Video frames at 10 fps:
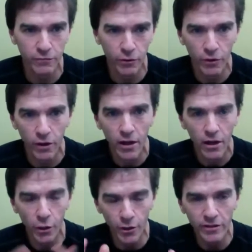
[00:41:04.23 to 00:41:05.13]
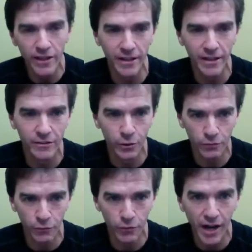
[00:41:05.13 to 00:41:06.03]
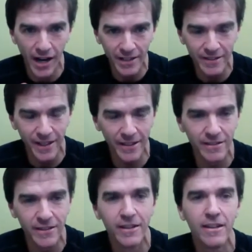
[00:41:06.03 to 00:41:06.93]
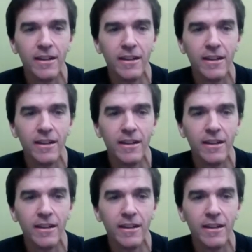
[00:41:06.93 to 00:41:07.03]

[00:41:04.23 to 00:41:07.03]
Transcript: for 30 seconds or for 90 seconds,